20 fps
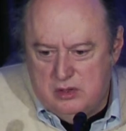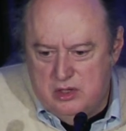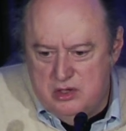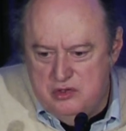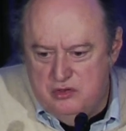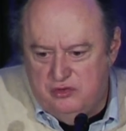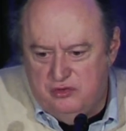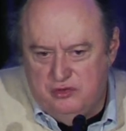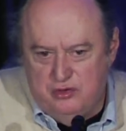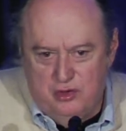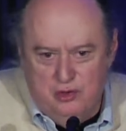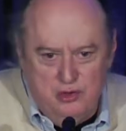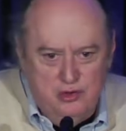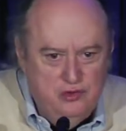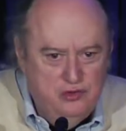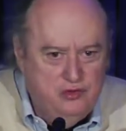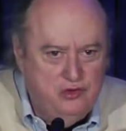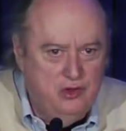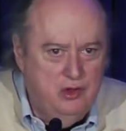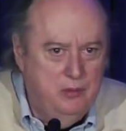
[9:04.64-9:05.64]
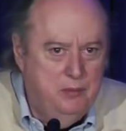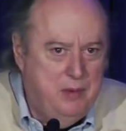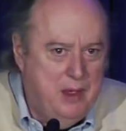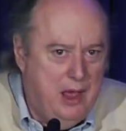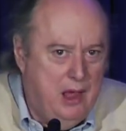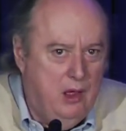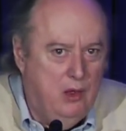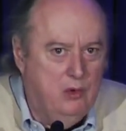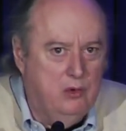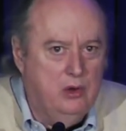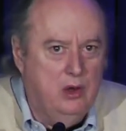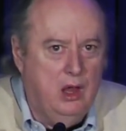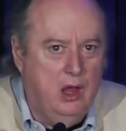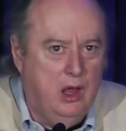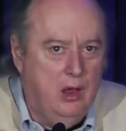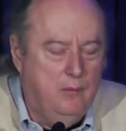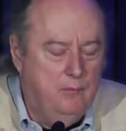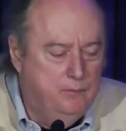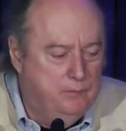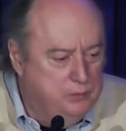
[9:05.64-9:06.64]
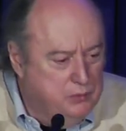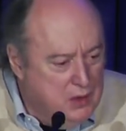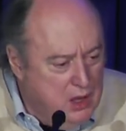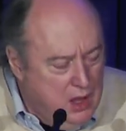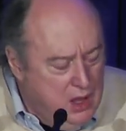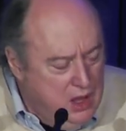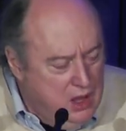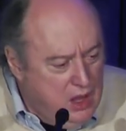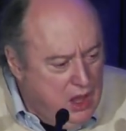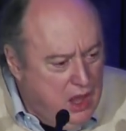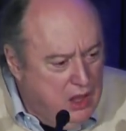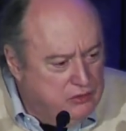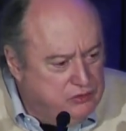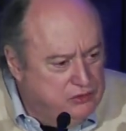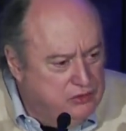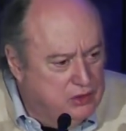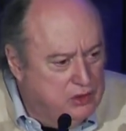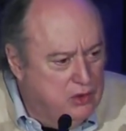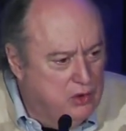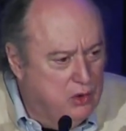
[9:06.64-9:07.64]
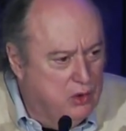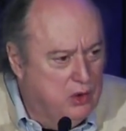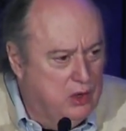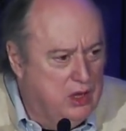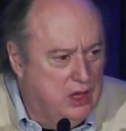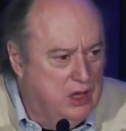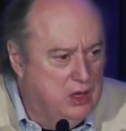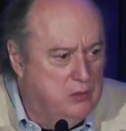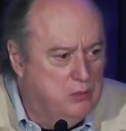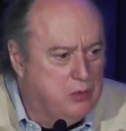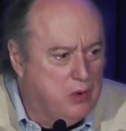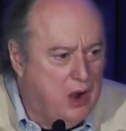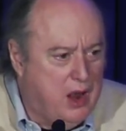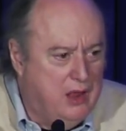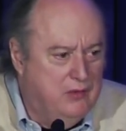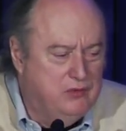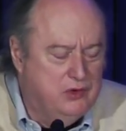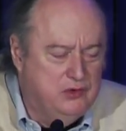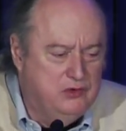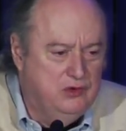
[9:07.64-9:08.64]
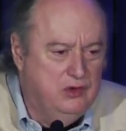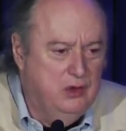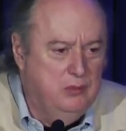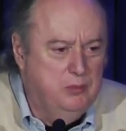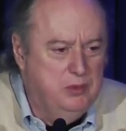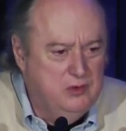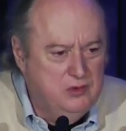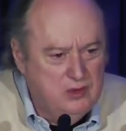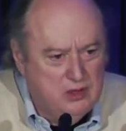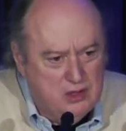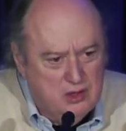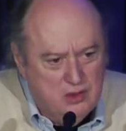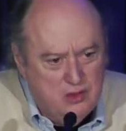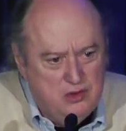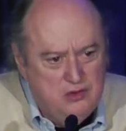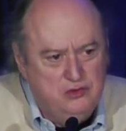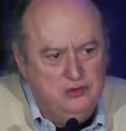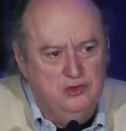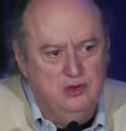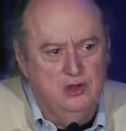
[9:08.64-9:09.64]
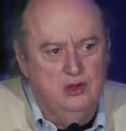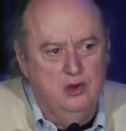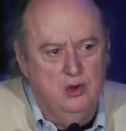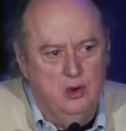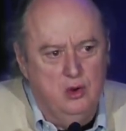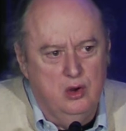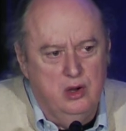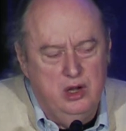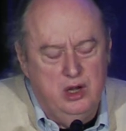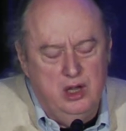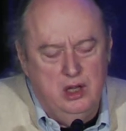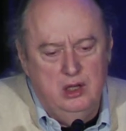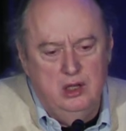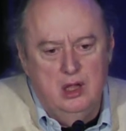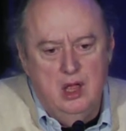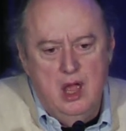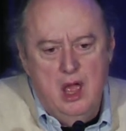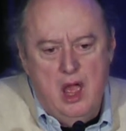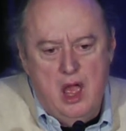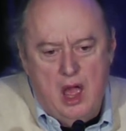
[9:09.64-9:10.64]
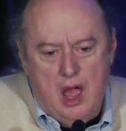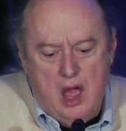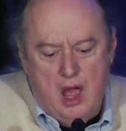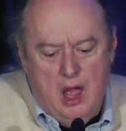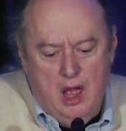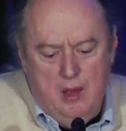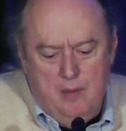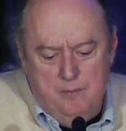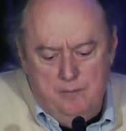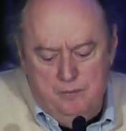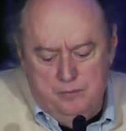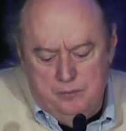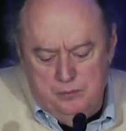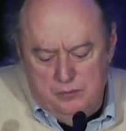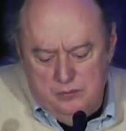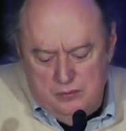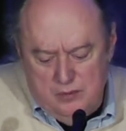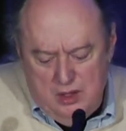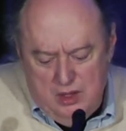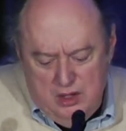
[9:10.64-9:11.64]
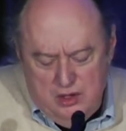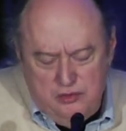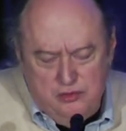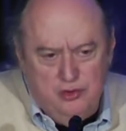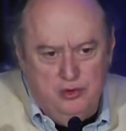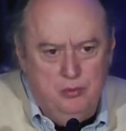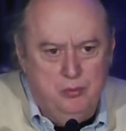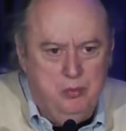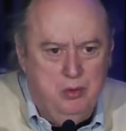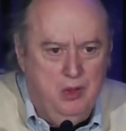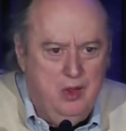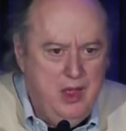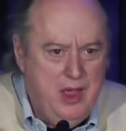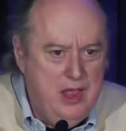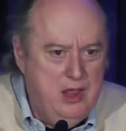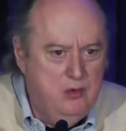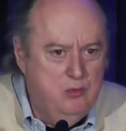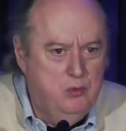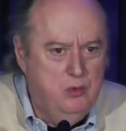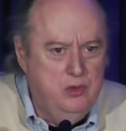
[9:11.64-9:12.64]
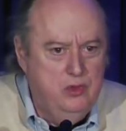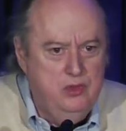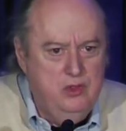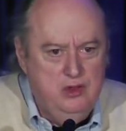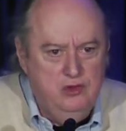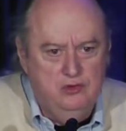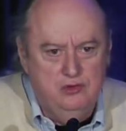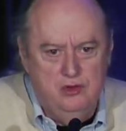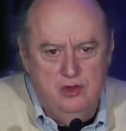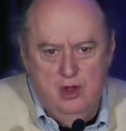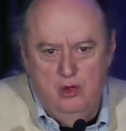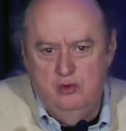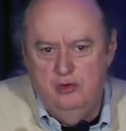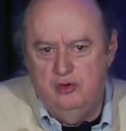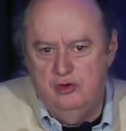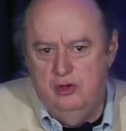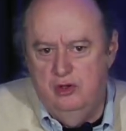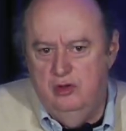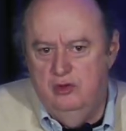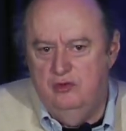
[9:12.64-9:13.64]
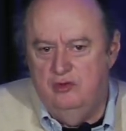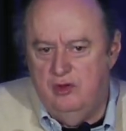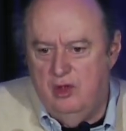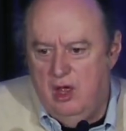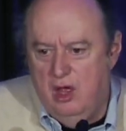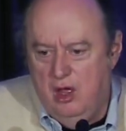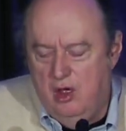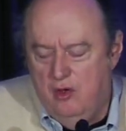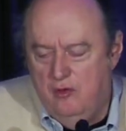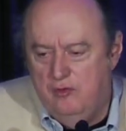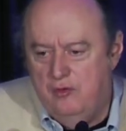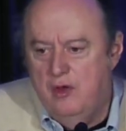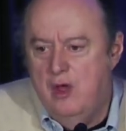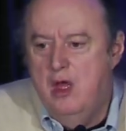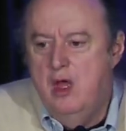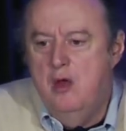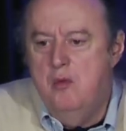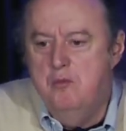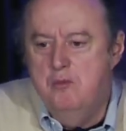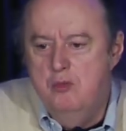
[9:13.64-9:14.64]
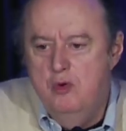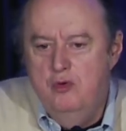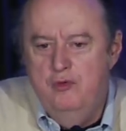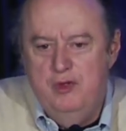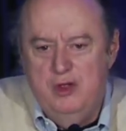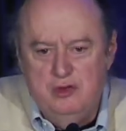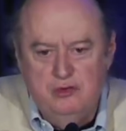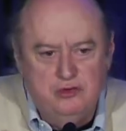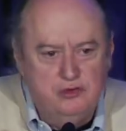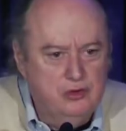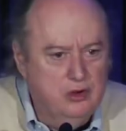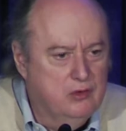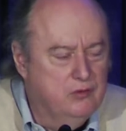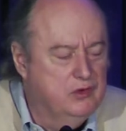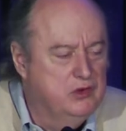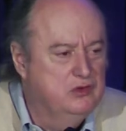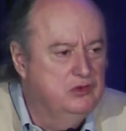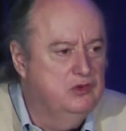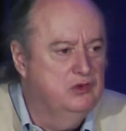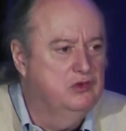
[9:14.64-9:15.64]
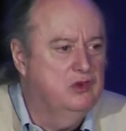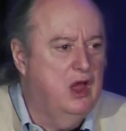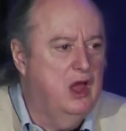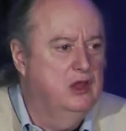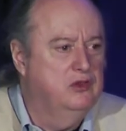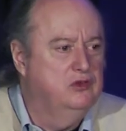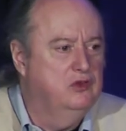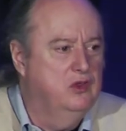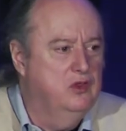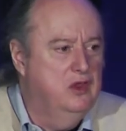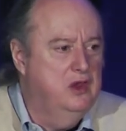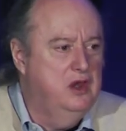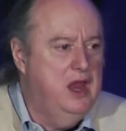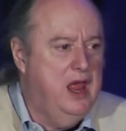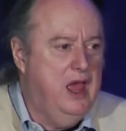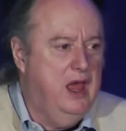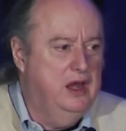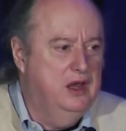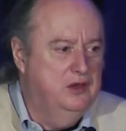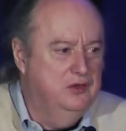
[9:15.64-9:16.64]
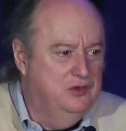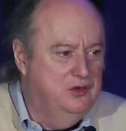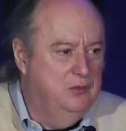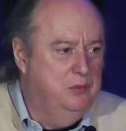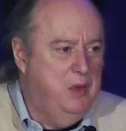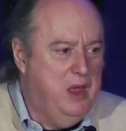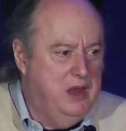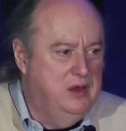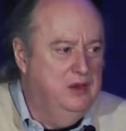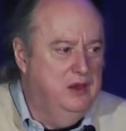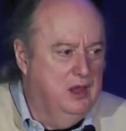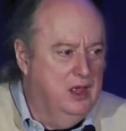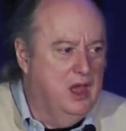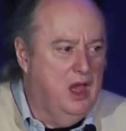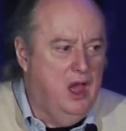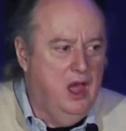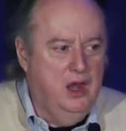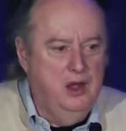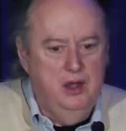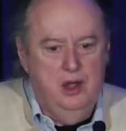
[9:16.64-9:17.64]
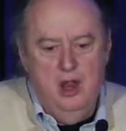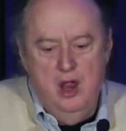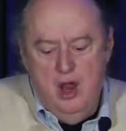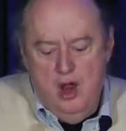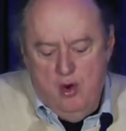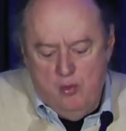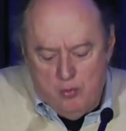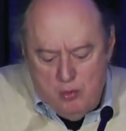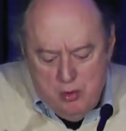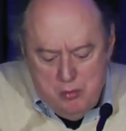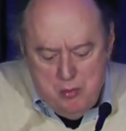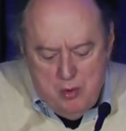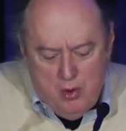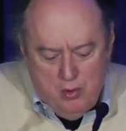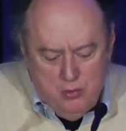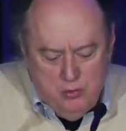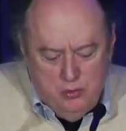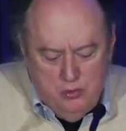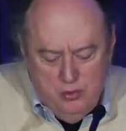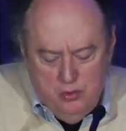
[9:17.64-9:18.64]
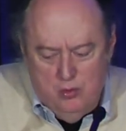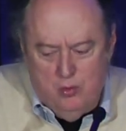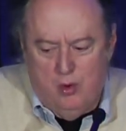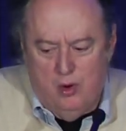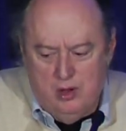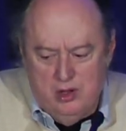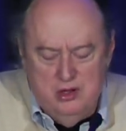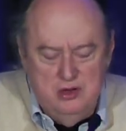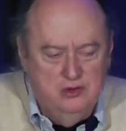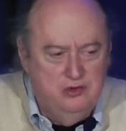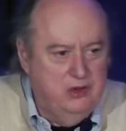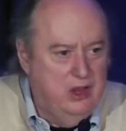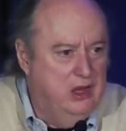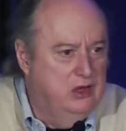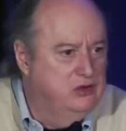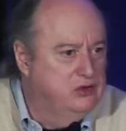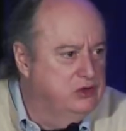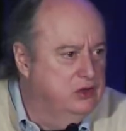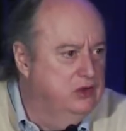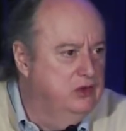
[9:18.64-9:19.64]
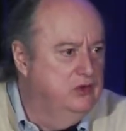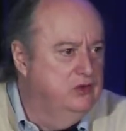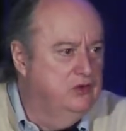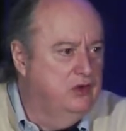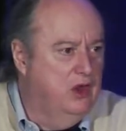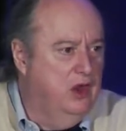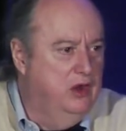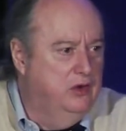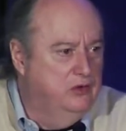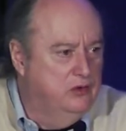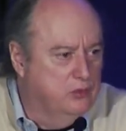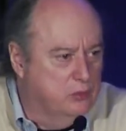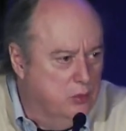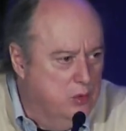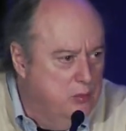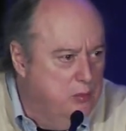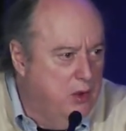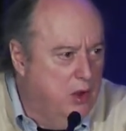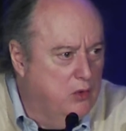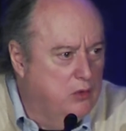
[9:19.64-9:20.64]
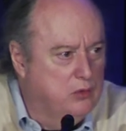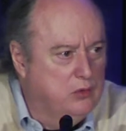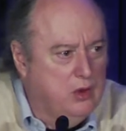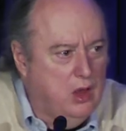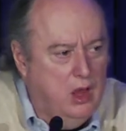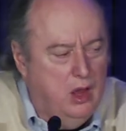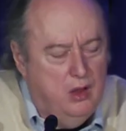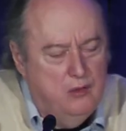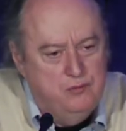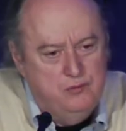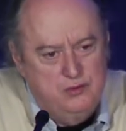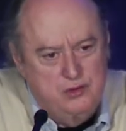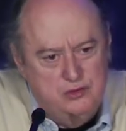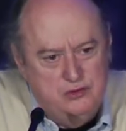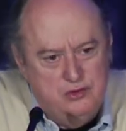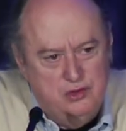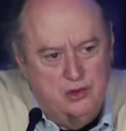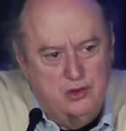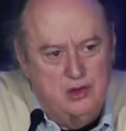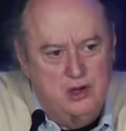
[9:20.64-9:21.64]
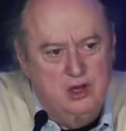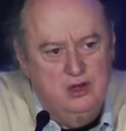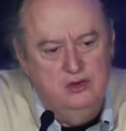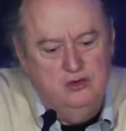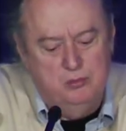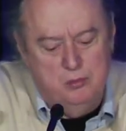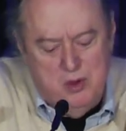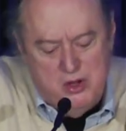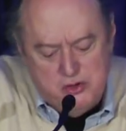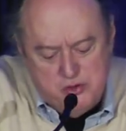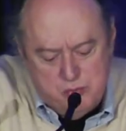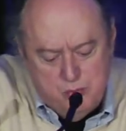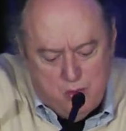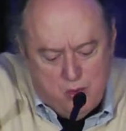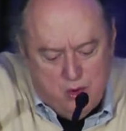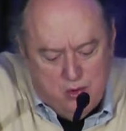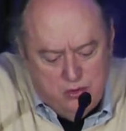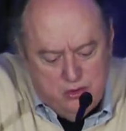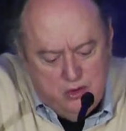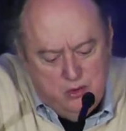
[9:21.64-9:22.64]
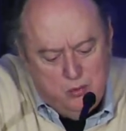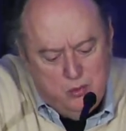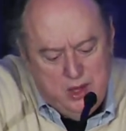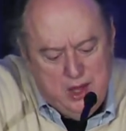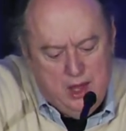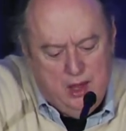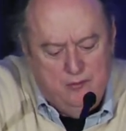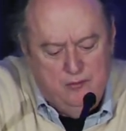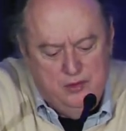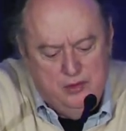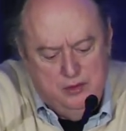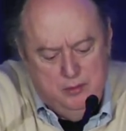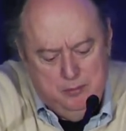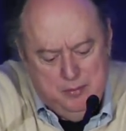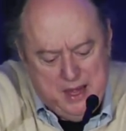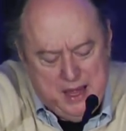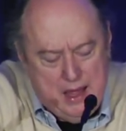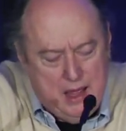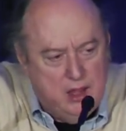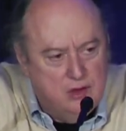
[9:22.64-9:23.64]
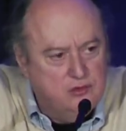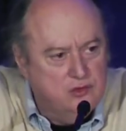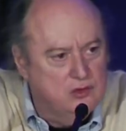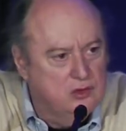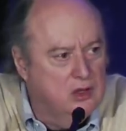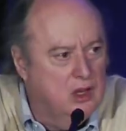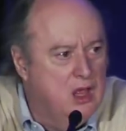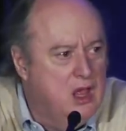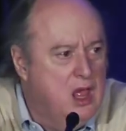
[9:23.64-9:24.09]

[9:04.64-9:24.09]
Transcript: concerns about um, uh, security and privacy, particularly security, um, interplay with these notions of moving services onto the net and depending on remote organizations and remote uh, facilities much more than we have in the past.